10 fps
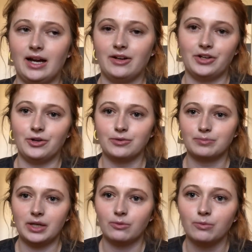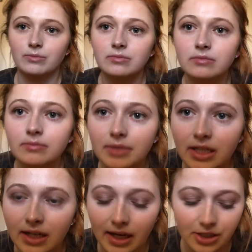I don't know,
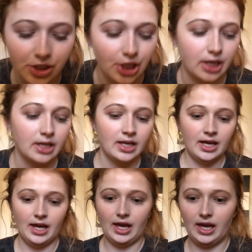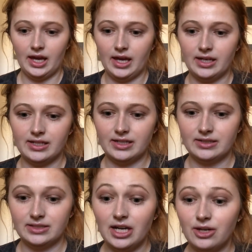being extra. And
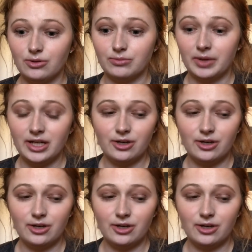no,